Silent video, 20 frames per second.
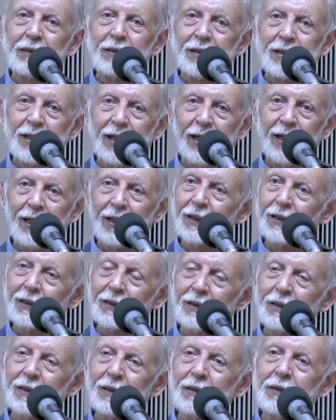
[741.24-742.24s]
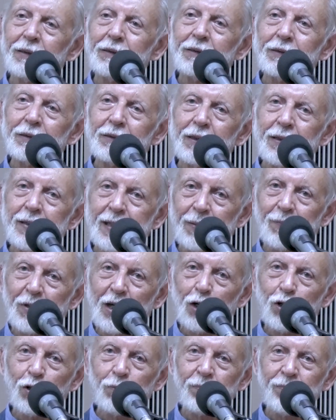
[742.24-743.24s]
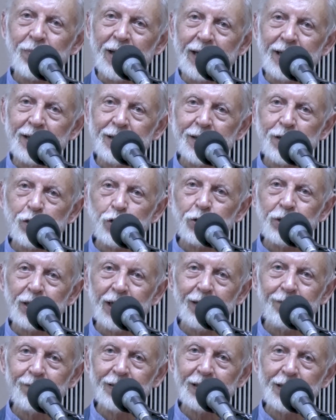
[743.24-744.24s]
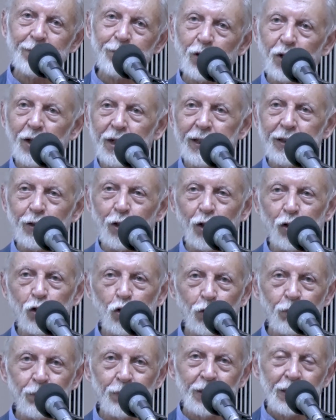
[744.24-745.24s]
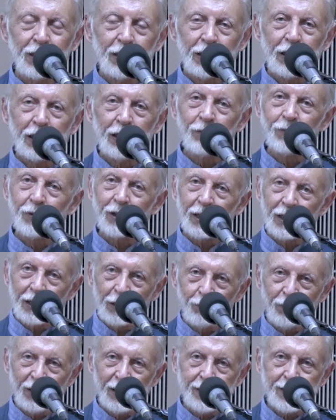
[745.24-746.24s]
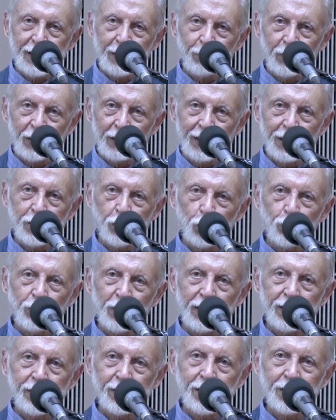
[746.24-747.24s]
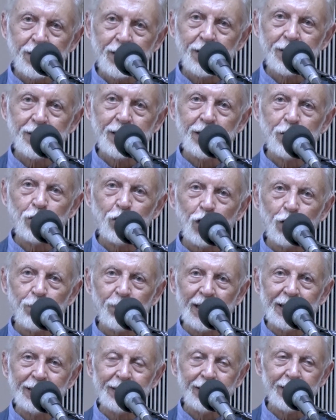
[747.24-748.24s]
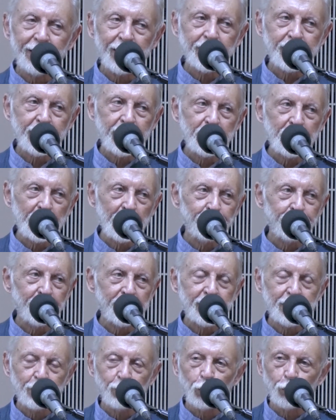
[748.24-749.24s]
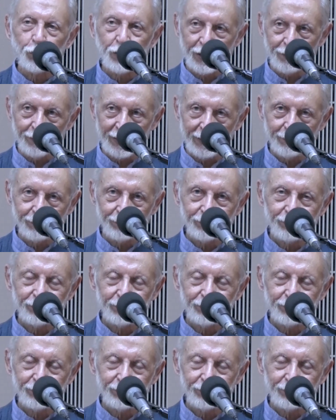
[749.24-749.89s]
She somehow manages to deal with the boy, also builds up her consumer resistance, does not buy the dress herself, and moves away.